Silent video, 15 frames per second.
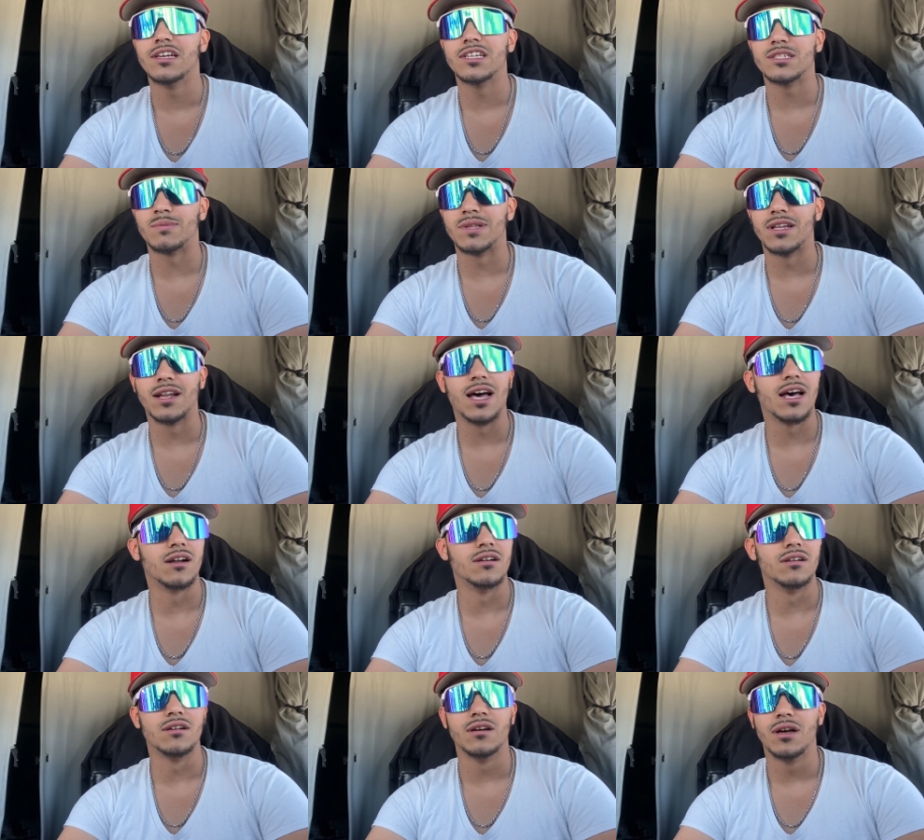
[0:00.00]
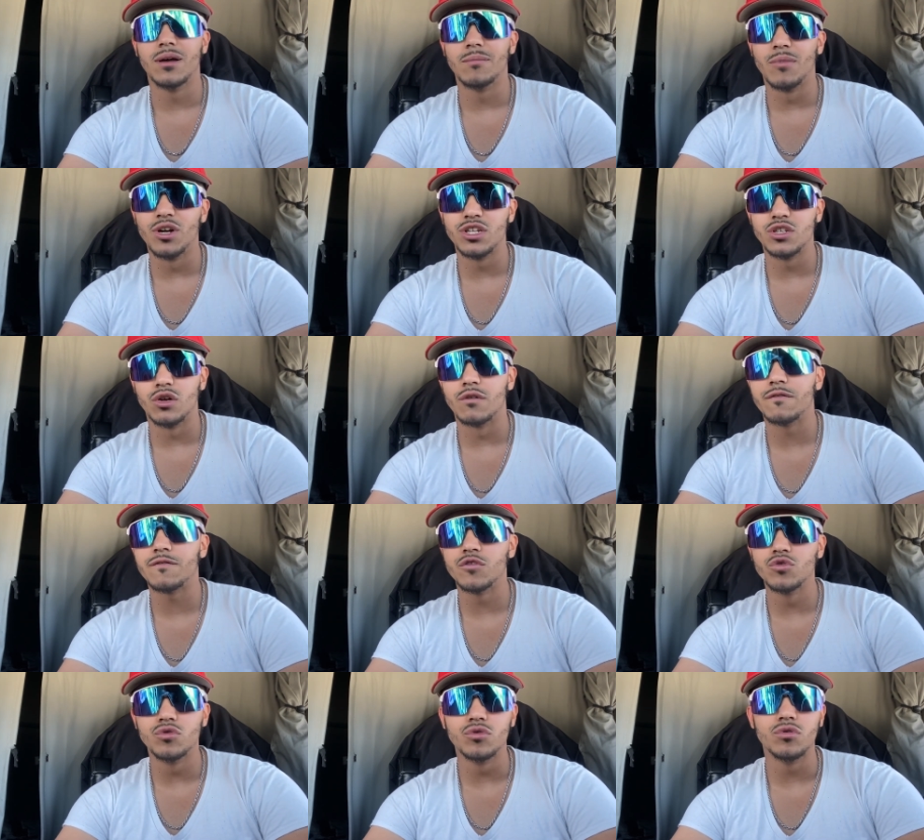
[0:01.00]
spend a lot of money on
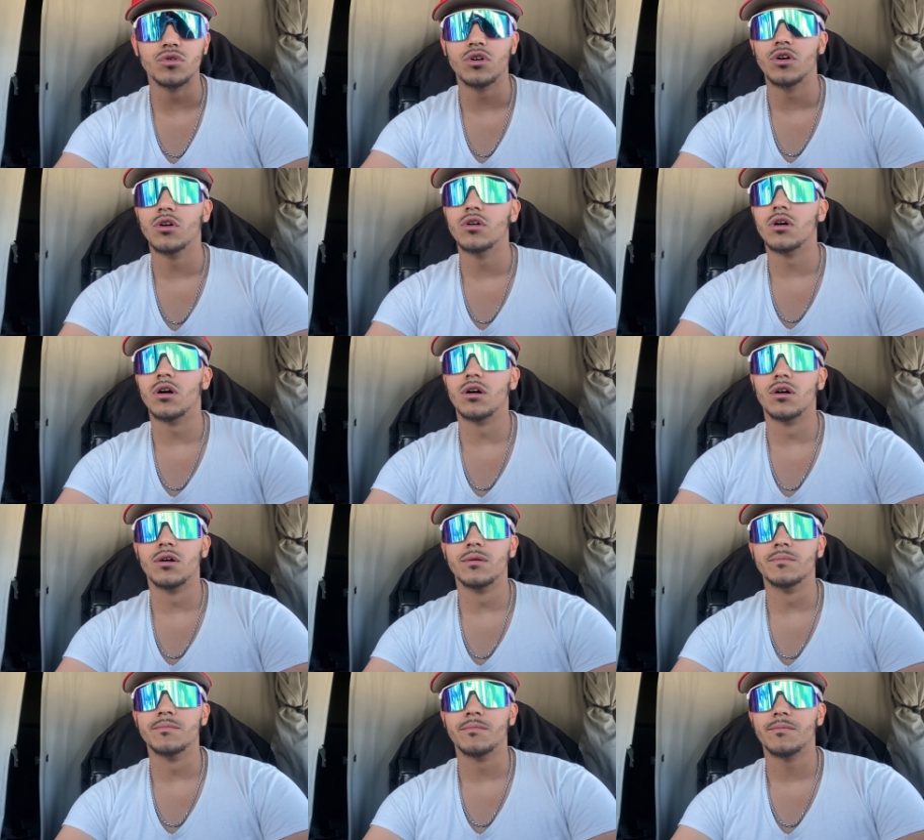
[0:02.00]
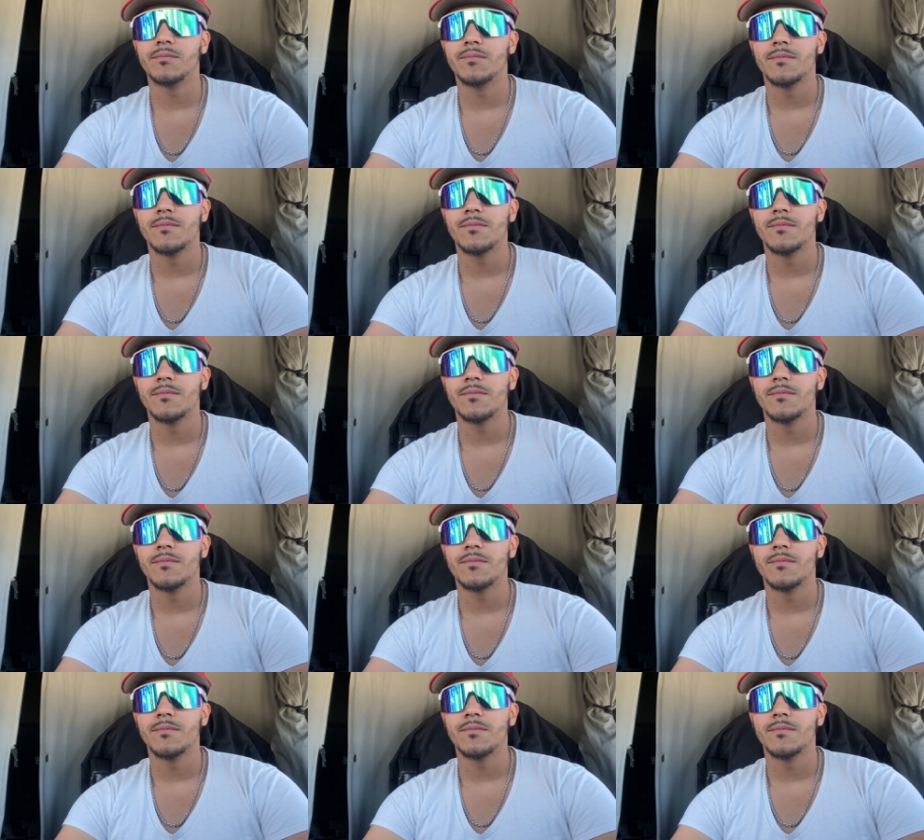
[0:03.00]
fuel um,